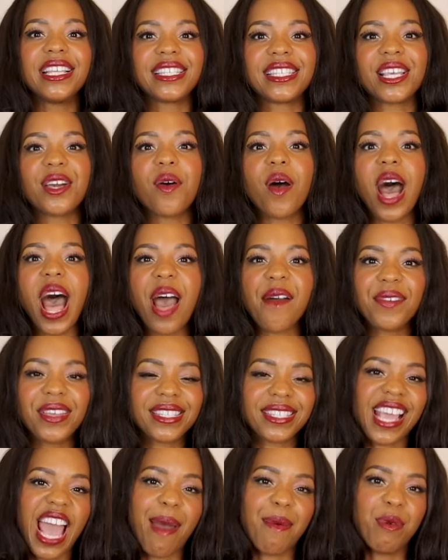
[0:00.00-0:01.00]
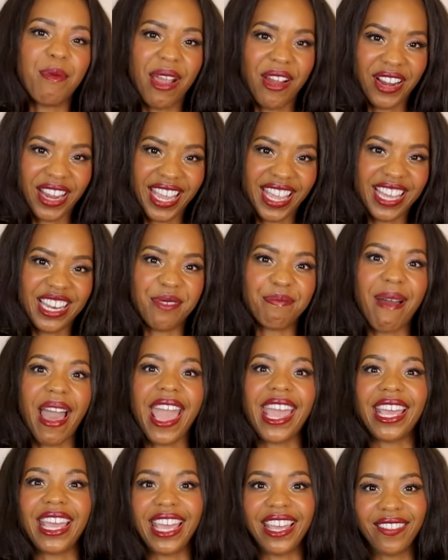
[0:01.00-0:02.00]
So obviously I'm American,
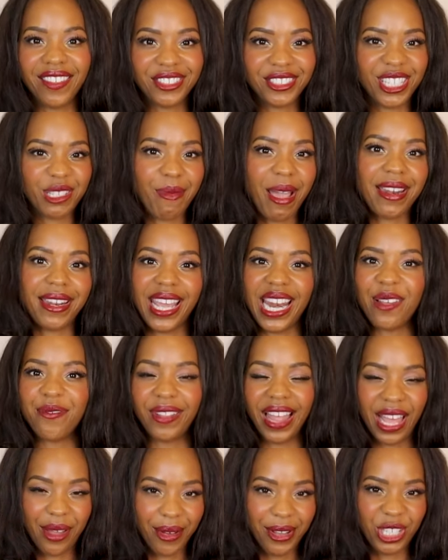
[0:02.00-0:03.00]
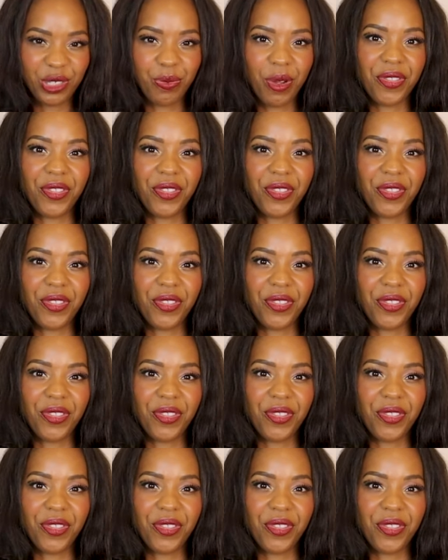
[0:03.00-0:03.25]
my English is my native language,